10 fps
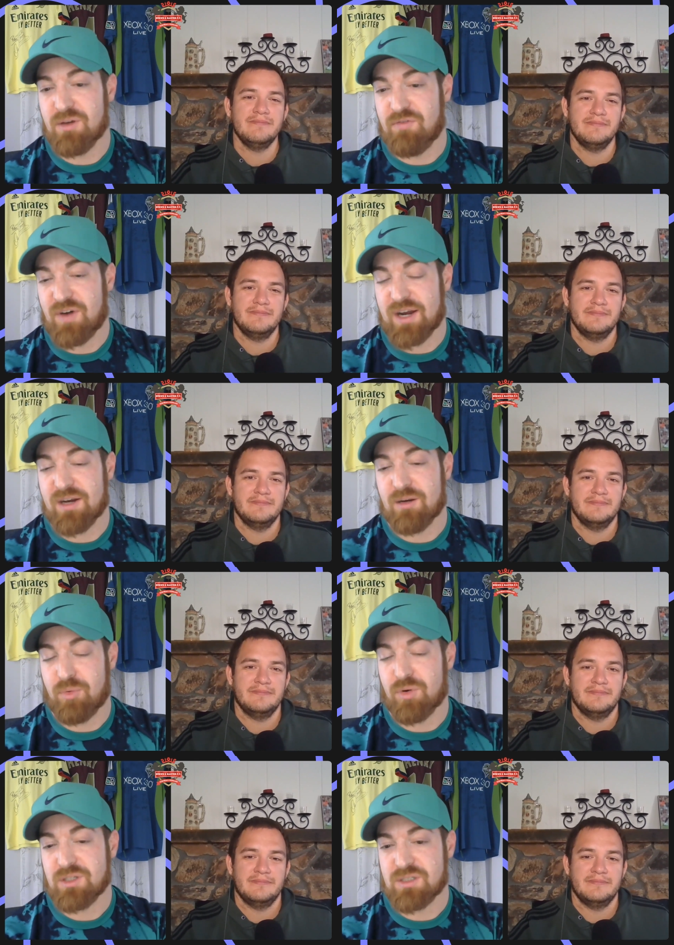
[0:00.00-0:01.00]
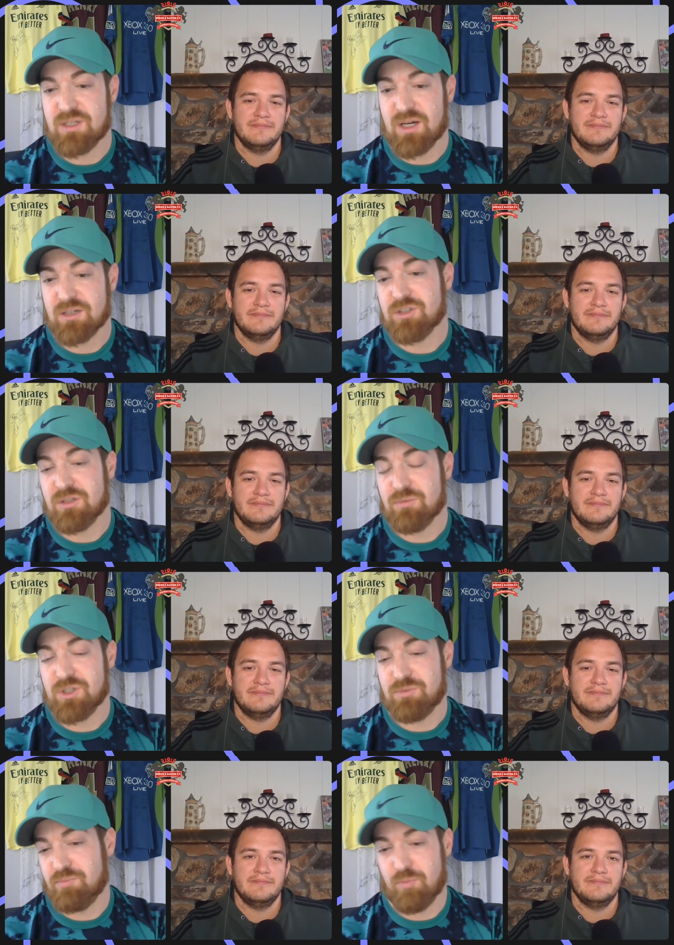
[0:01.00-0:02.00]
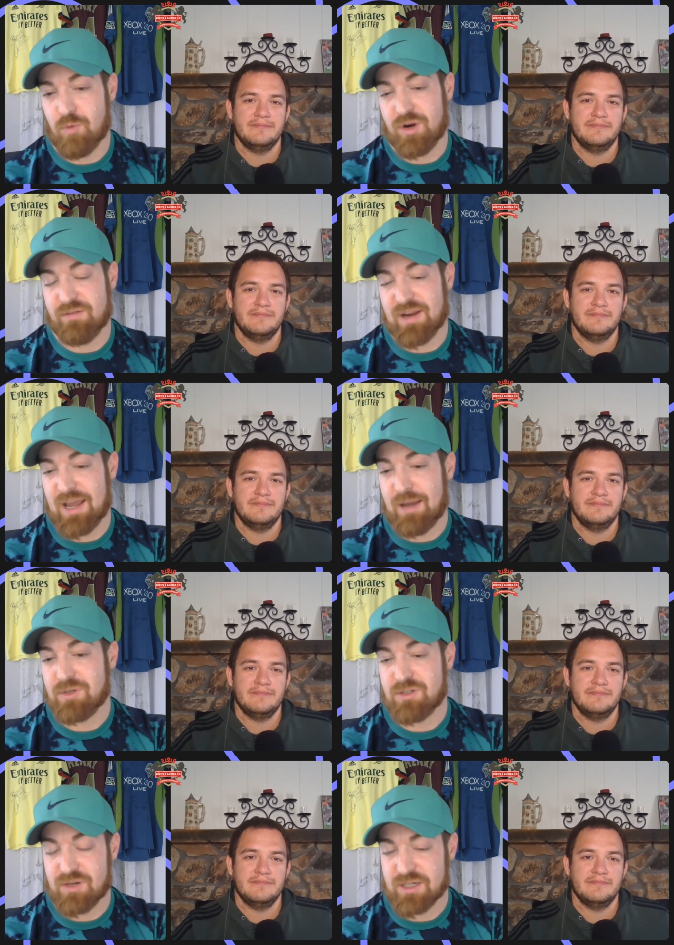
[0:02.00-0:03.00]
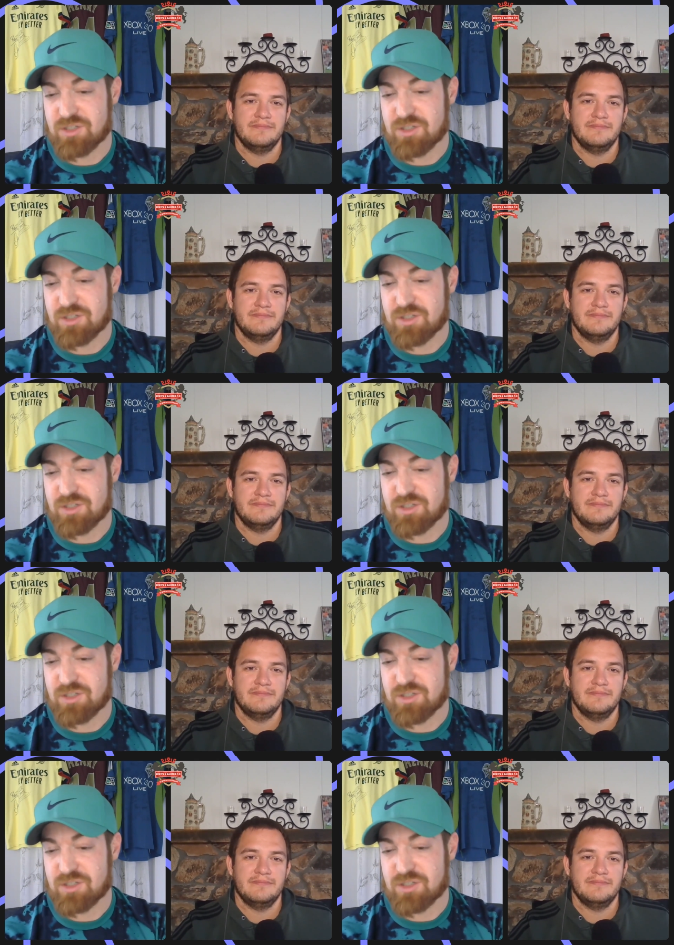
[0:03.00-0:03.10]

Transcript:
Speaker 1: it'll be a fine and a points deduction, which won't even happen